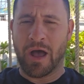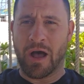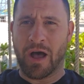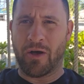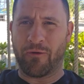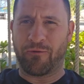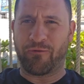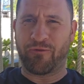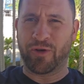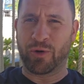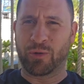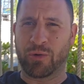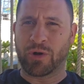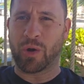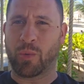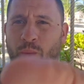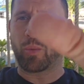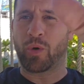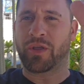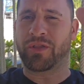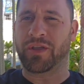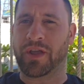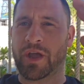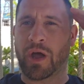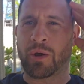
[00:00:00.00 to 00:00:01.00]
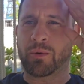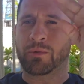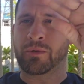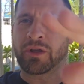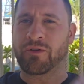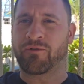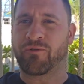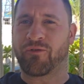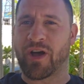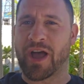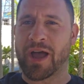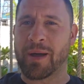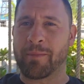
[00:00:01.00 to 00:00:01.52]
I feel like we're the only
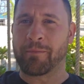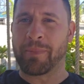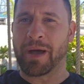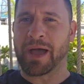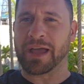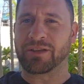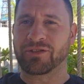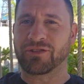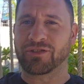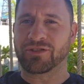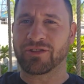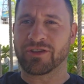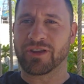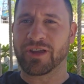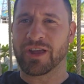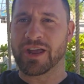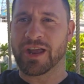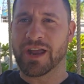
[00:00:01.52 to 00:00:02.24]
fan base